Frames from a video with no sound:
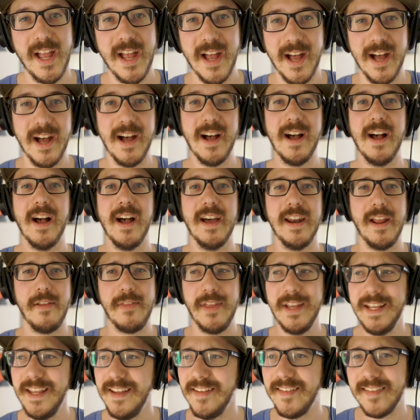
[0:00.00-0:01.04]
And I
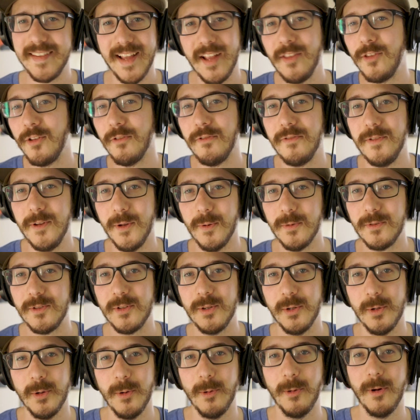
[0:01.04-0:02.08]
think he sent a few
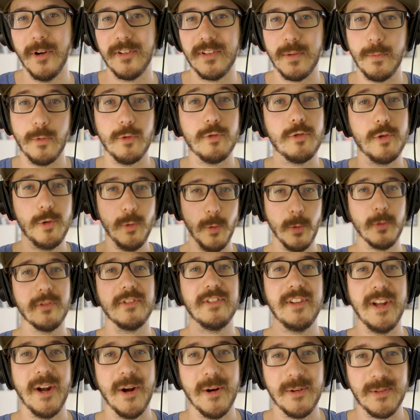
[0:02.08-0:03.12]
to some of the schools
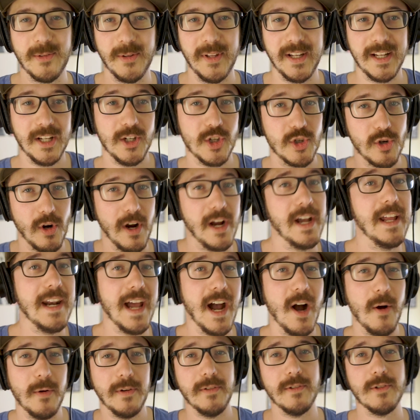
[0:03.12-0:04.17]
there so they can try it
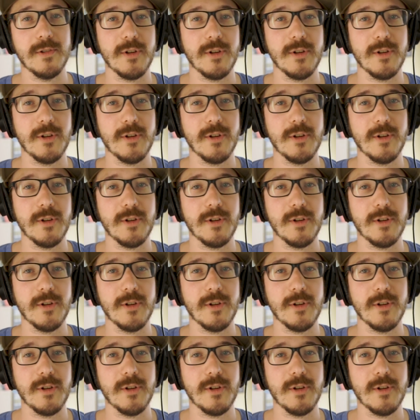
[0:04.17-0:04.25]
out and